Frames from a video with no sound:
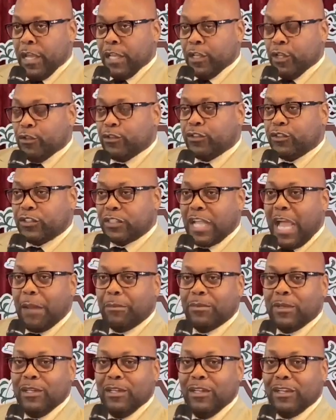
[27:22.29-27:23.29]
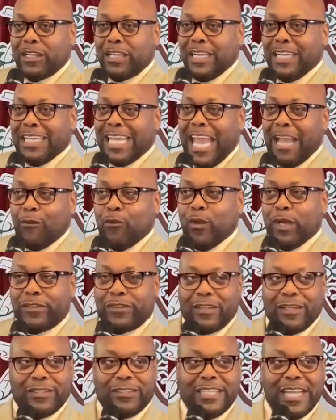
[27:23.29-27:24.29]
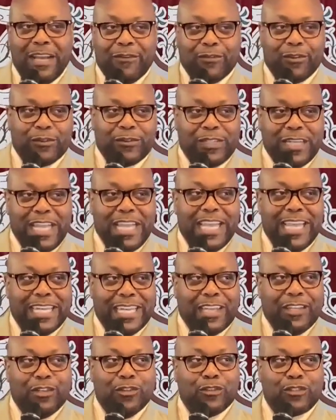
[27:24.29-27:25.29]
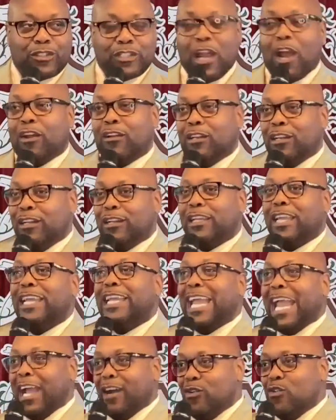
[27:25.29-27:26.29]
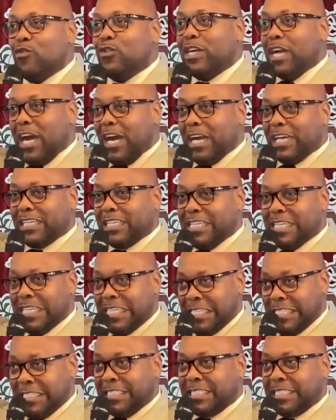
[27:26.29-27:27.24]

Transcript: You stop looking at what the devil did and you start looking at who God is.